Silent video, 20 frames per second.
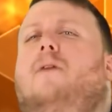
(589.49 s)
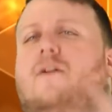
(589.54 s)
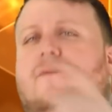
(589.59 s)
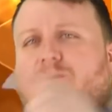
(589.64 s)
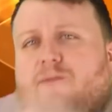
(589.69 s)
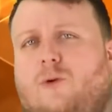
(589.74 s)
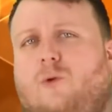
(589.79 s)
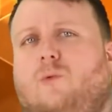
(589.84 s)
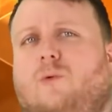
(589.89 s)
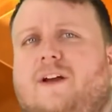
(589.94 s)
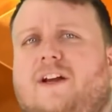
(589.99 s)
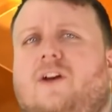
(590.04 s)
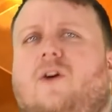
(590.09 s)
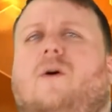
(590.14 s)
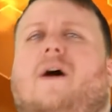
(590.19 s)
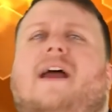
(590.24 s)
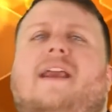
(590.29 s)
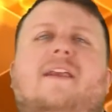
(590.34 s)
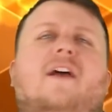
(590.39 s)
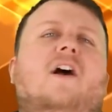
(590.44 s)
but for
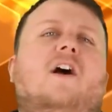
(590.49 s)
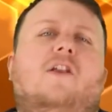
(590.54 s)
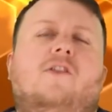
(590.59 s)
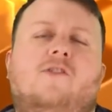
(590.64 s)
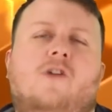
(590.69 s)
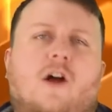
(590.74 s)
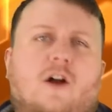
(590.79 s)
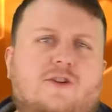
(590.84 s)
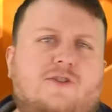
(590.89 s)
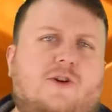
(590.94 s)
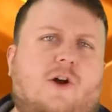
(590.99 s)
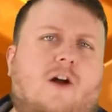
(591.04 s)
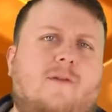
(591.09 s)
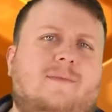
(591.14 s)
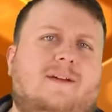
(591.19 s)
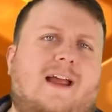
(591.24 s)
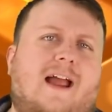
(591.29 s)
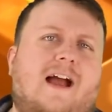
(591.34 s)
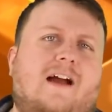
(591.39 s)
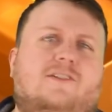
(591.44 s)
real, and not
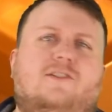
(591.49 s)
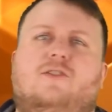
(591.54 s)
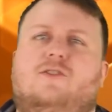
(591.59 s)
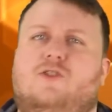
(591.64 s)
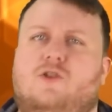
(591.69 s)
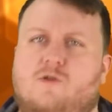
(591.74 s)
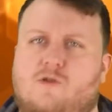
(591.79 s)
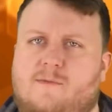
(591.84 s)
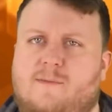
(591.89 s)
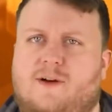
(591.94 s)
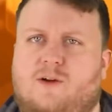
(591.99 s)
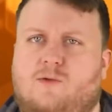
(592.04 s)
charming actor Ewan